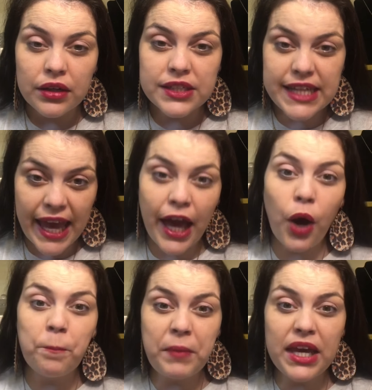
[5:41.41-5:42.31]
to
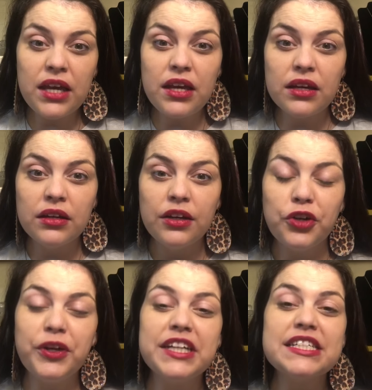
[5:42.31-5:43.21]
help me
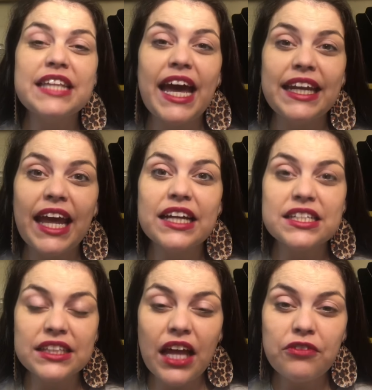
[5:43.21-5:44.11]
reach that
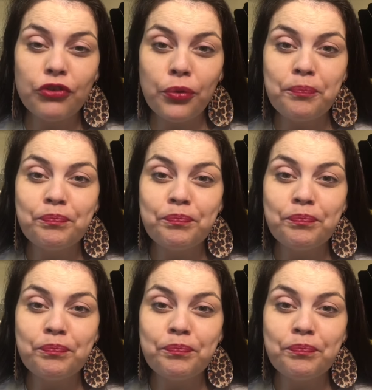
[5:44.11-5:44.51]
next level,